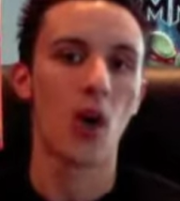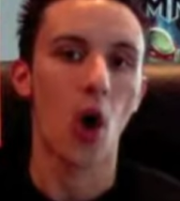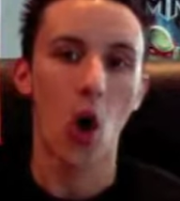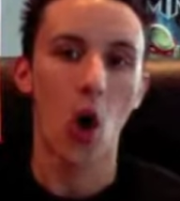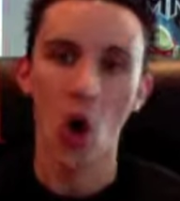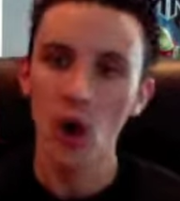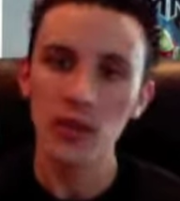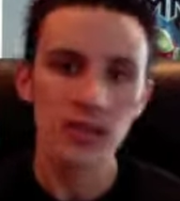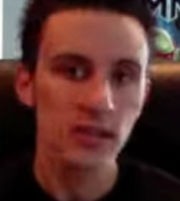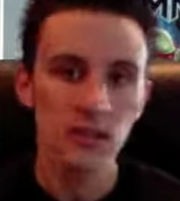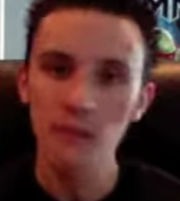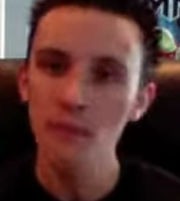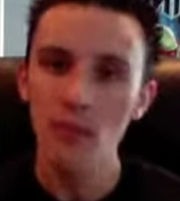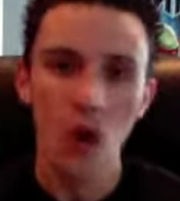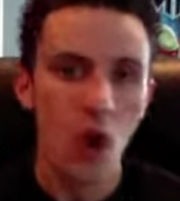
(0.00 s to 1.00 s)

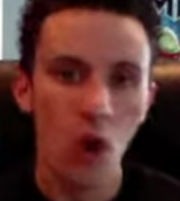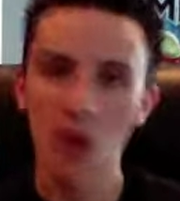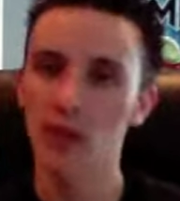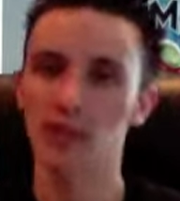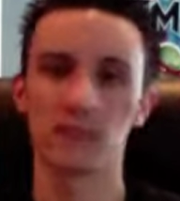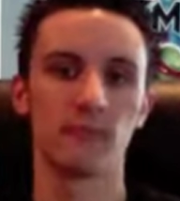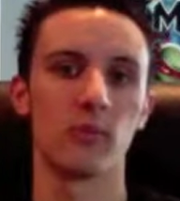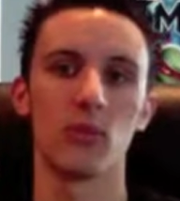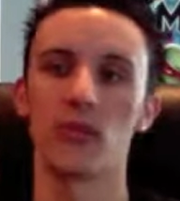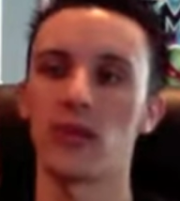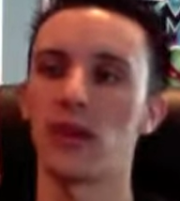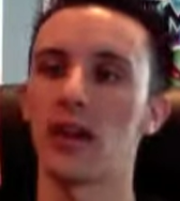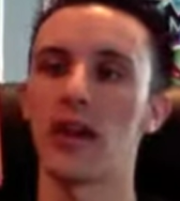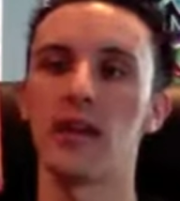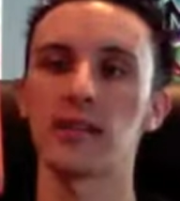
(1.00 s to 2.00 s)
Awesome, awesome movie,
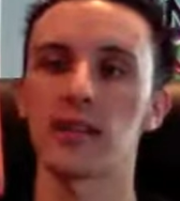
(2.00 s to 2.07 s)
guys.